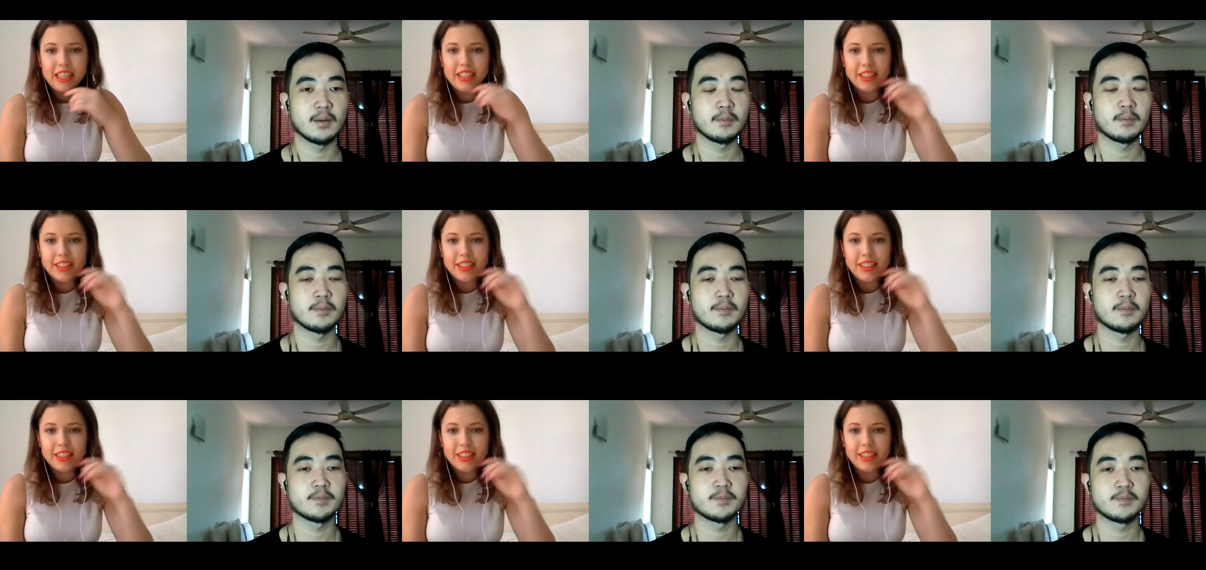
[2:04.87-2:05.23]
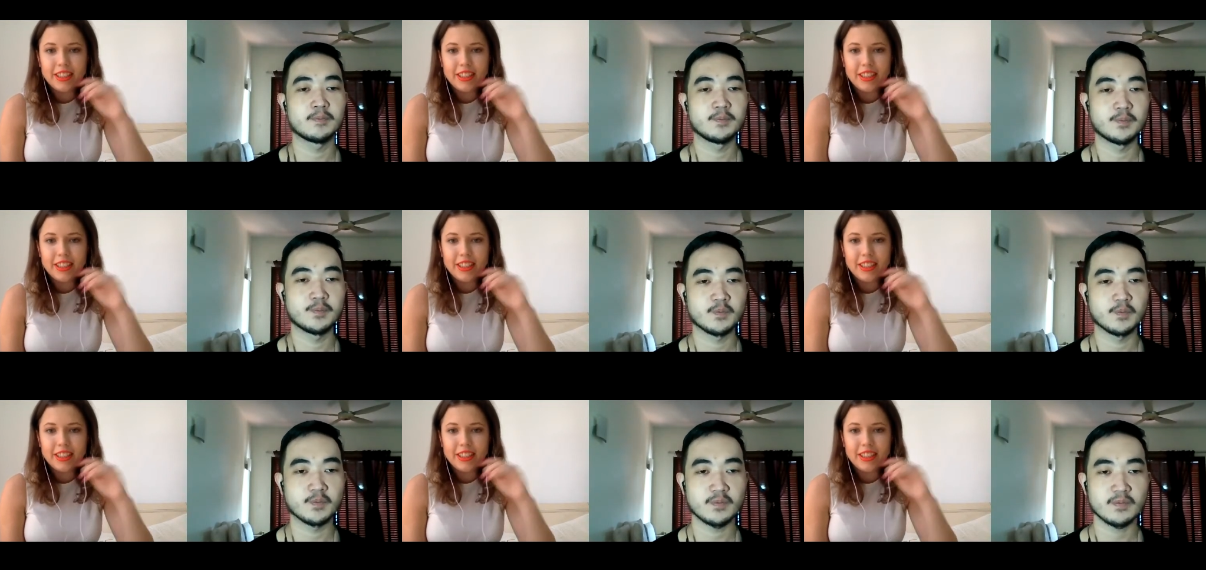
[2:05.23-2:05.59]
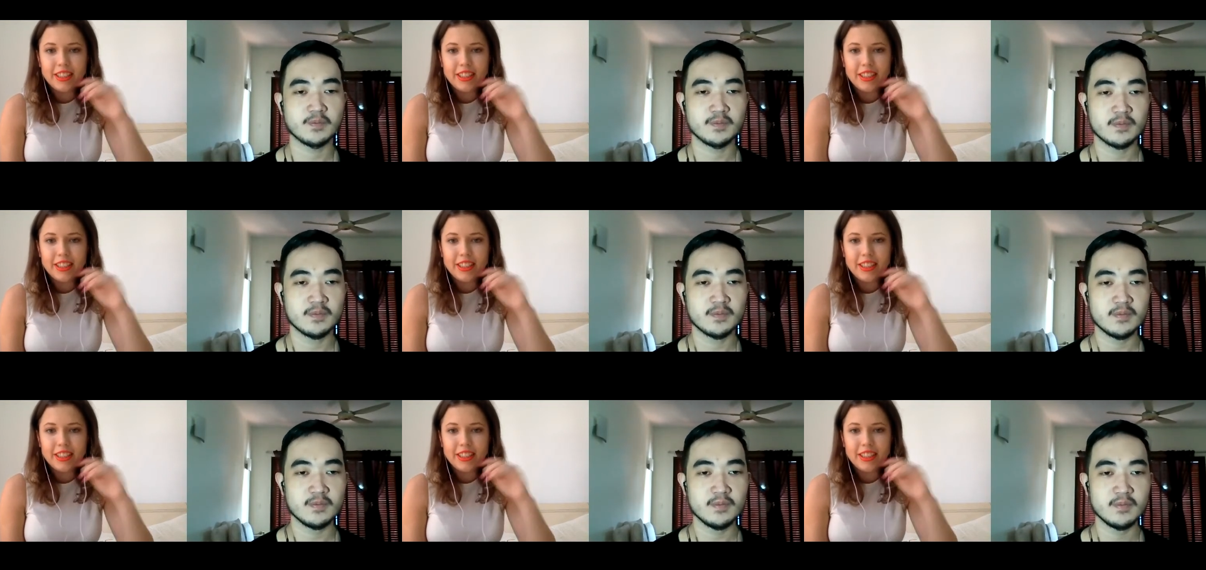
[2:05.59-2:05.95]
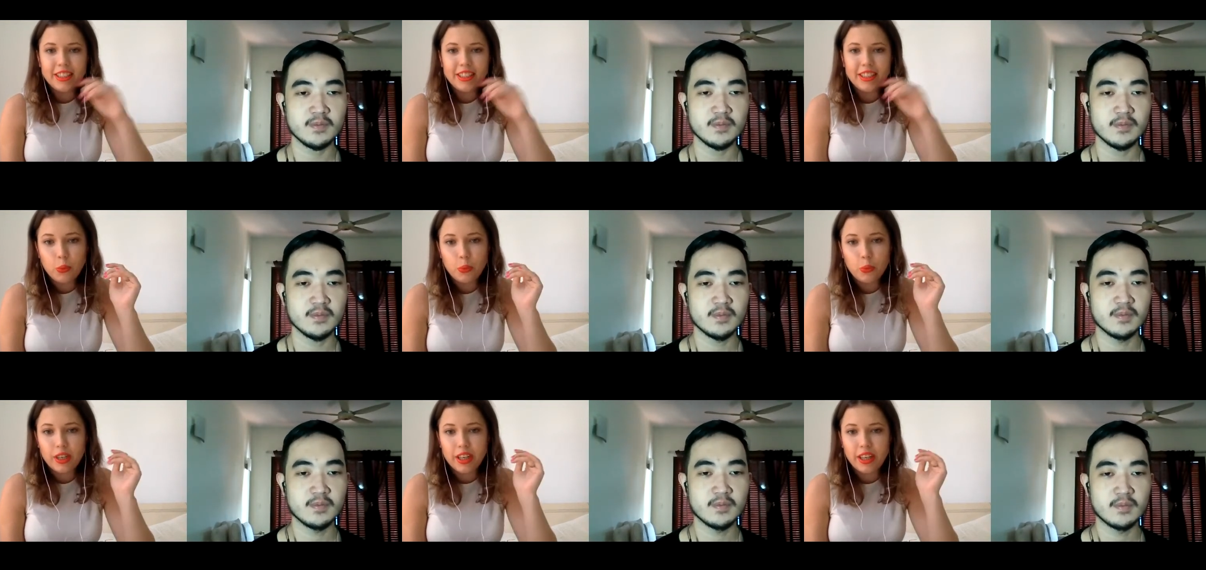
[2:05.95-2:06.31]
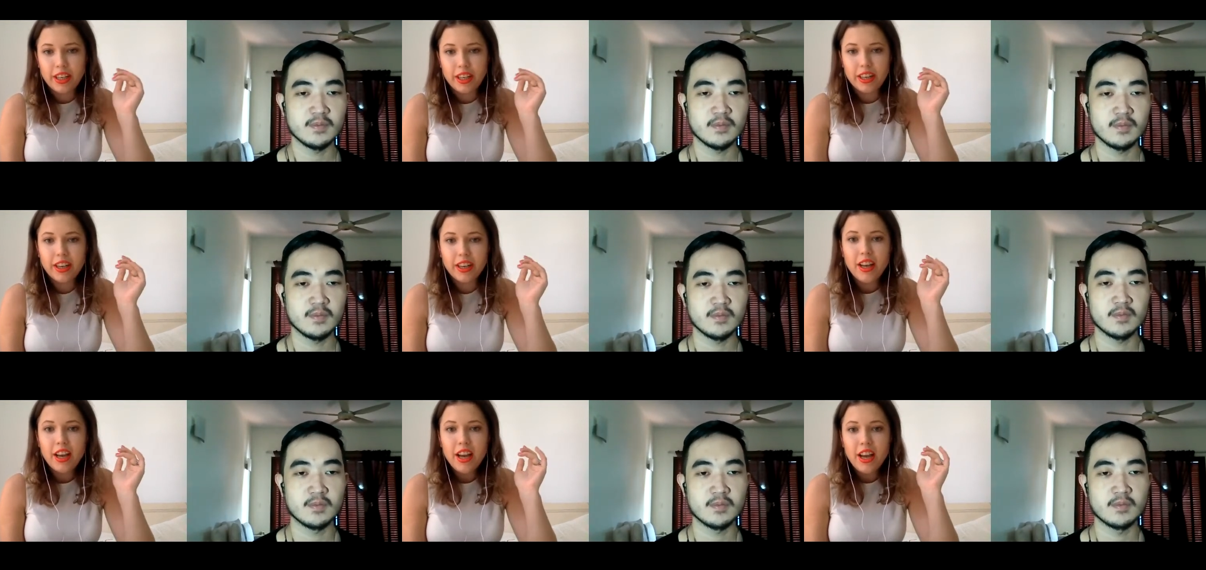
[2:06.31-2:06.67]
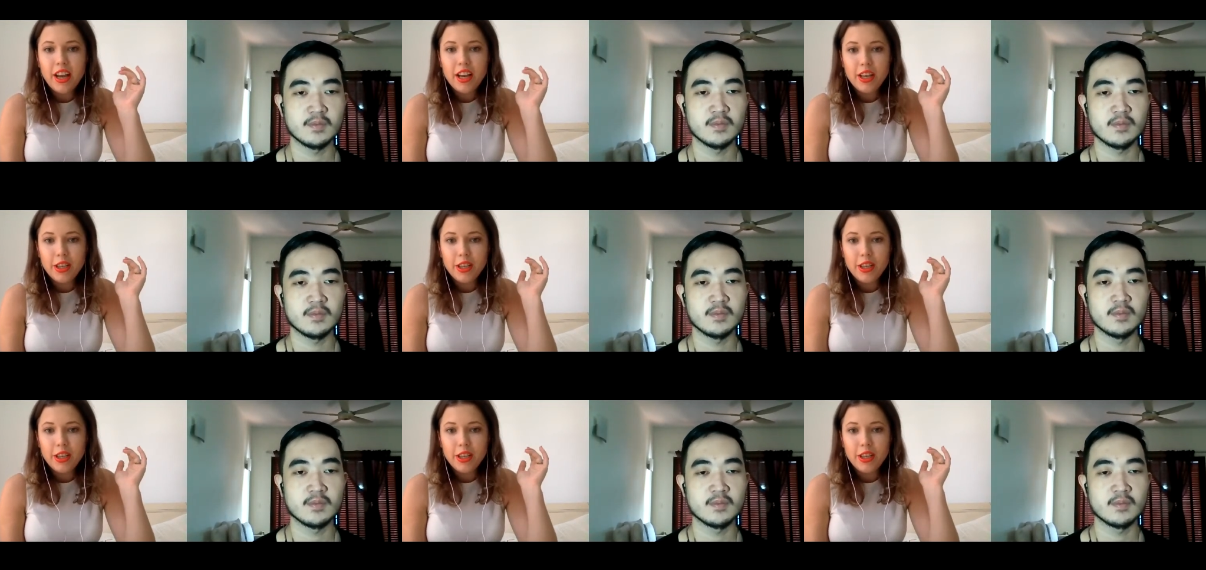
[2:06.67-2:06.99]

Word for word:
Speaker 1: it's really the platform where